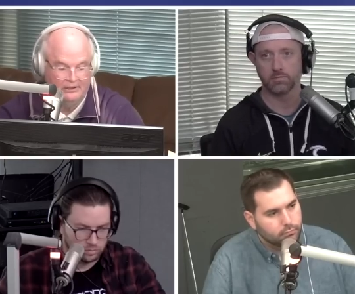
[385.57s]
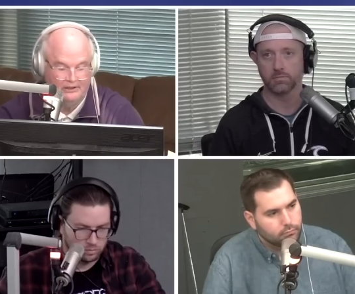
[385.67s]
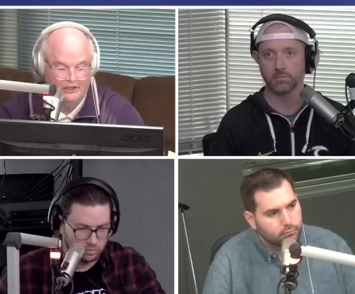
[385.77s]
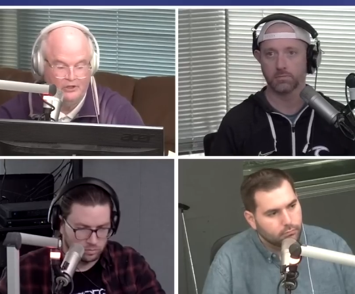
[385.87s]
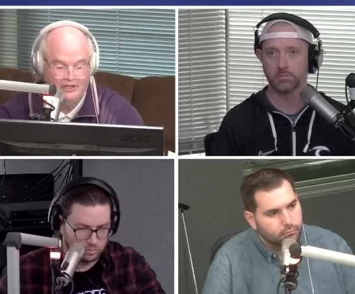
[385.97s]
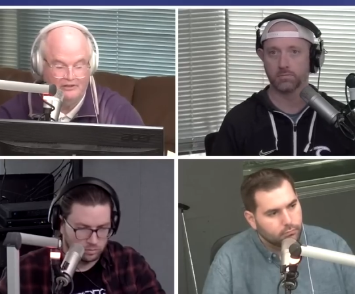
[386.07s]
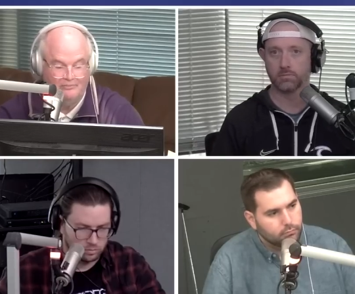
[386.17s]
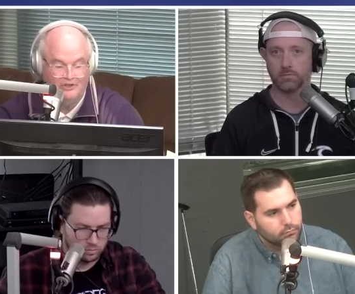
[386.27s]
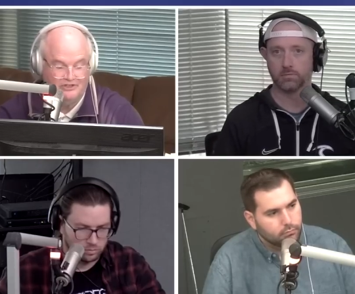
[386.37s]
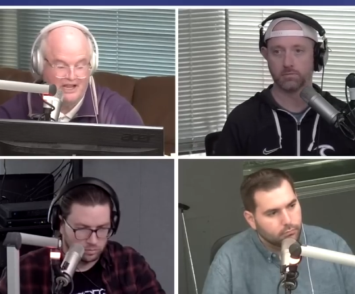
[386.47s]
Speaker 1: You,
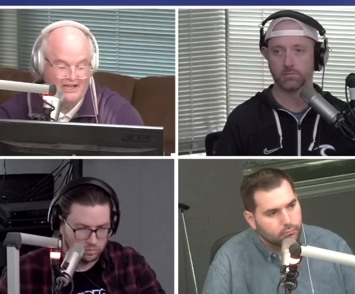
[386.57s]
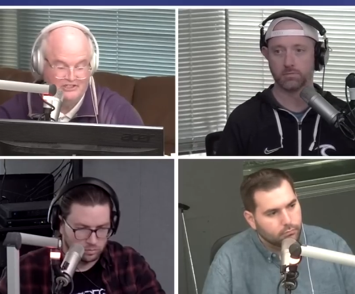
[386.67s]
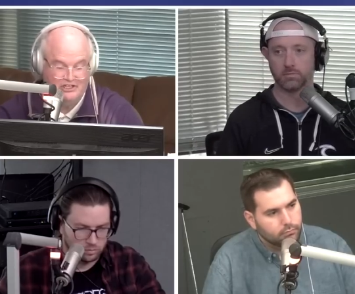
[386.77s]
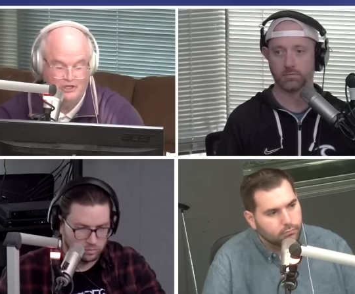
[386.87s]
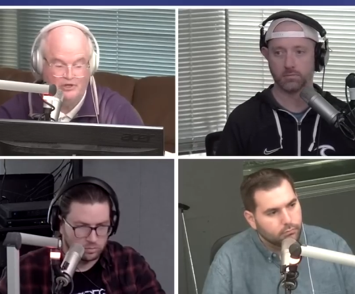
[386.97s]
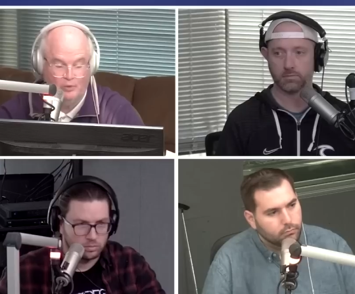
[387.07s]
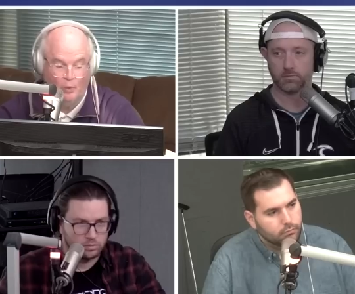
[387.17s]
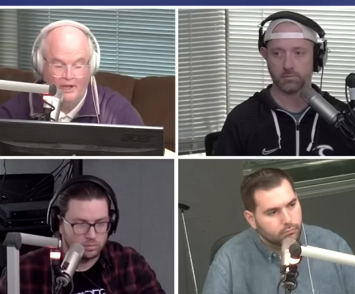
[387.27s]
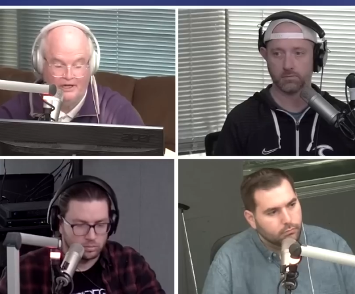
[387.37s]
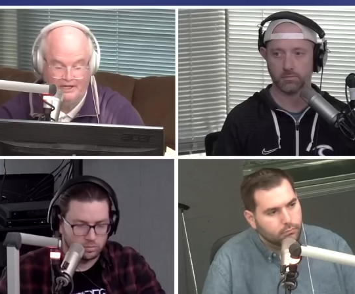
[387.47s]
this guy said you can
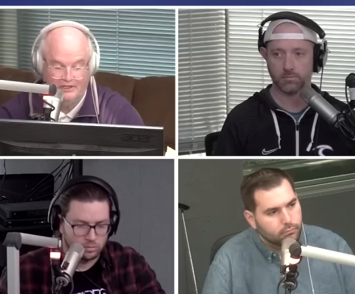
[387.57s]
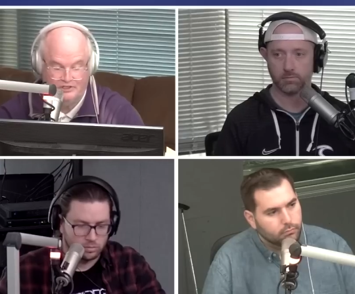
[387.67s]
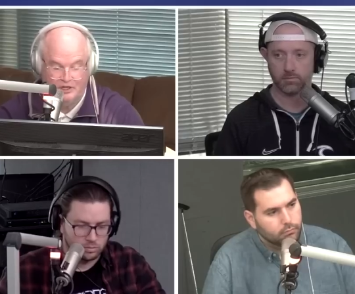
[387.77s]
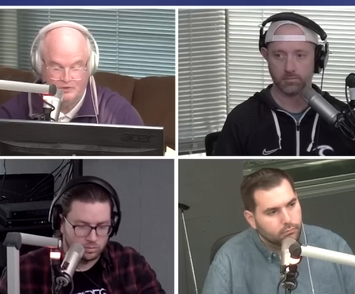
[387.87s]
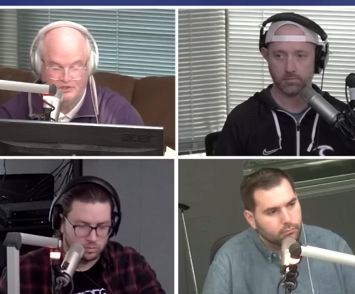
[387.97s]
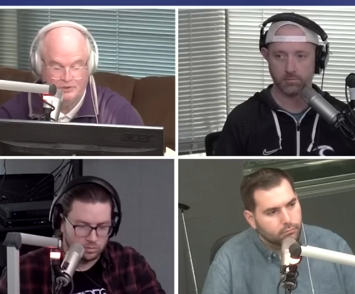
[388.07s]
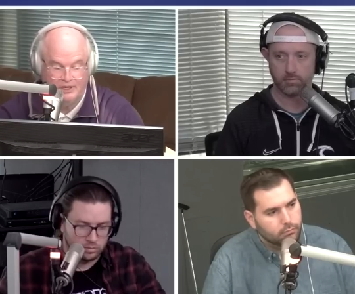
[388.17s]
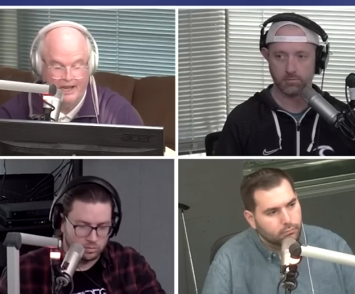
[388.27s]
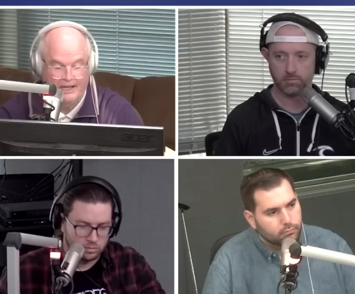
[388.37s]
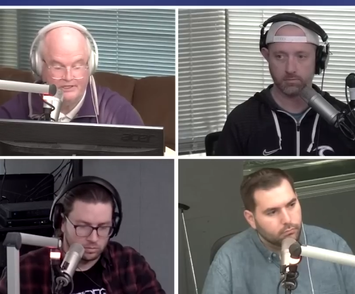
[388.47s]
win against those two
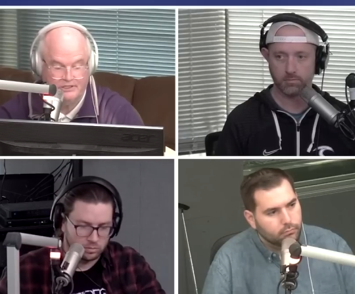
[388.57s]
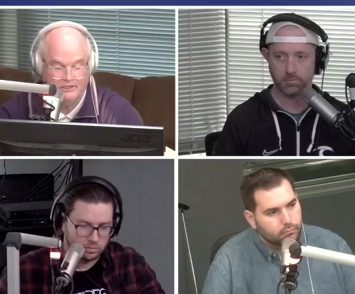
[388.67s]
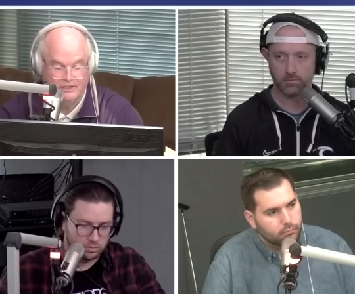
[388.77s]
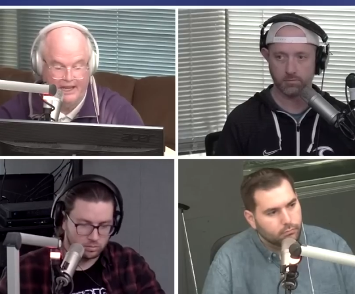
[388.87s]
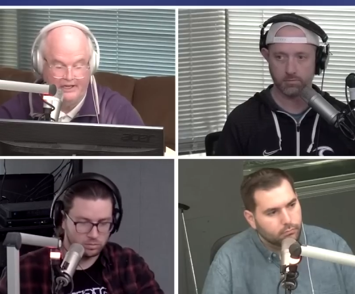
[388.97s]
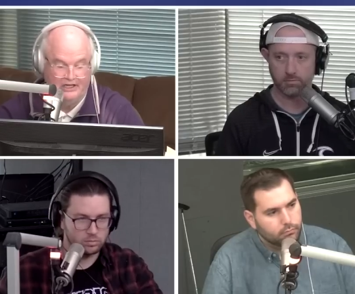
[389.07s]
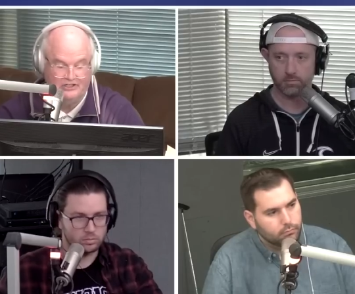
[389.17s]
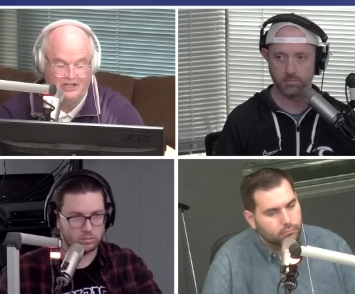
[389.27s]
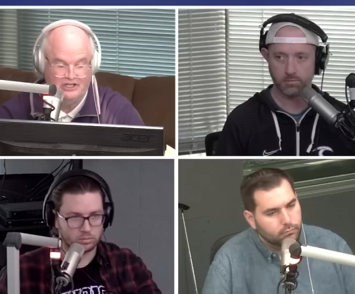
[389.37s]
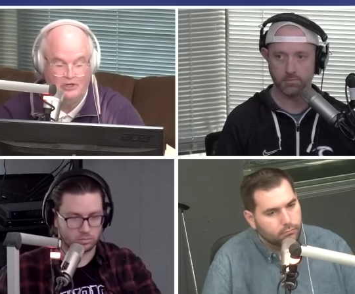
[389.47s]
guys, and he
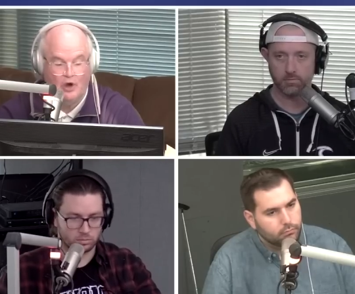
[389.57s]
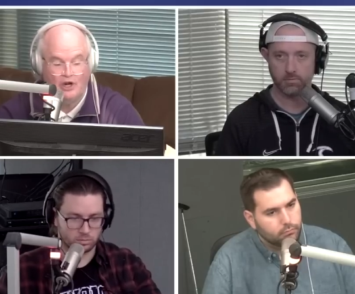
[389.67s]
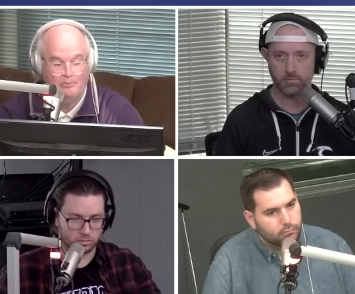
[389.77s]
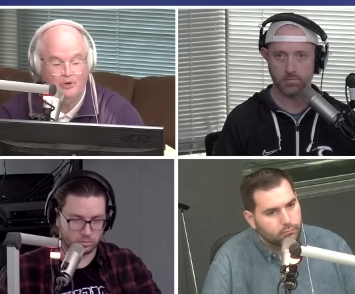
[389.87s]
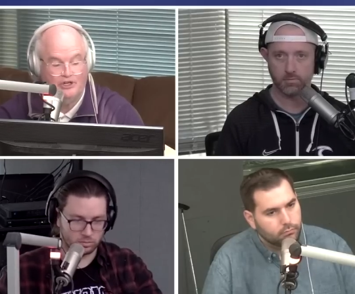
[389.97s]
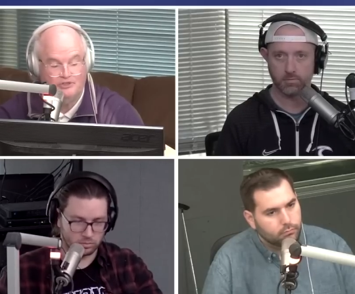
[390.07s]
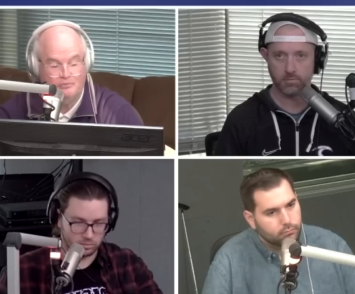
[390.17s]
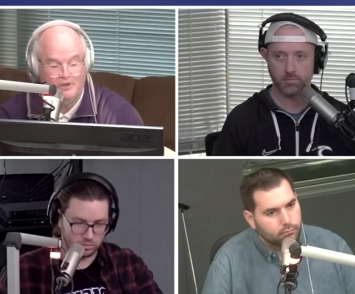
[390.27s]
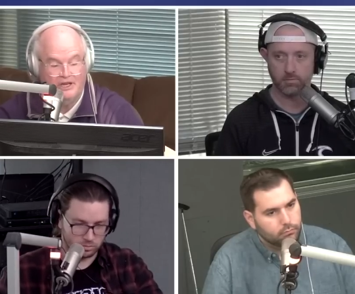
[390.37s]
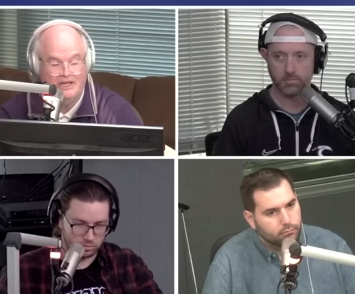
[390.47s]
said you ought to put as
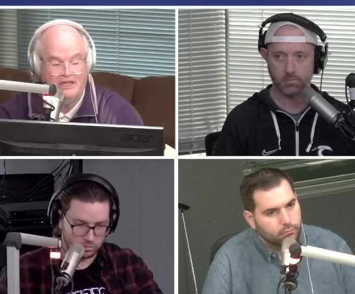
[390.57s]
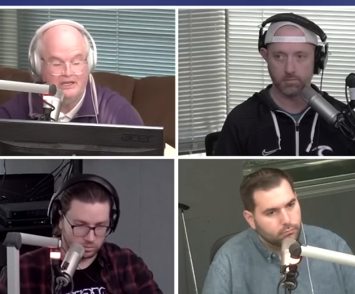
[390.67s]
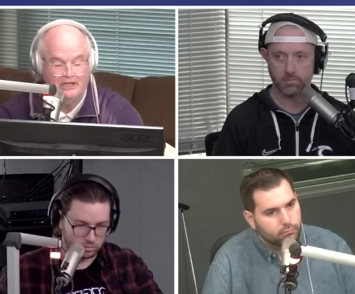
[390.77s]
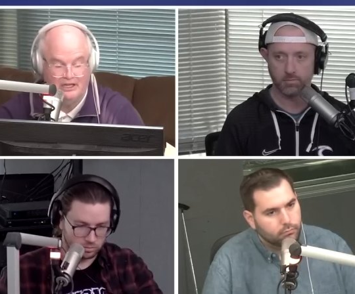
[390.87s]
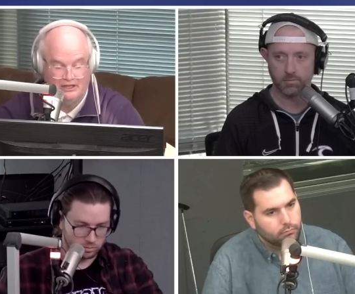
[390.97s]
many get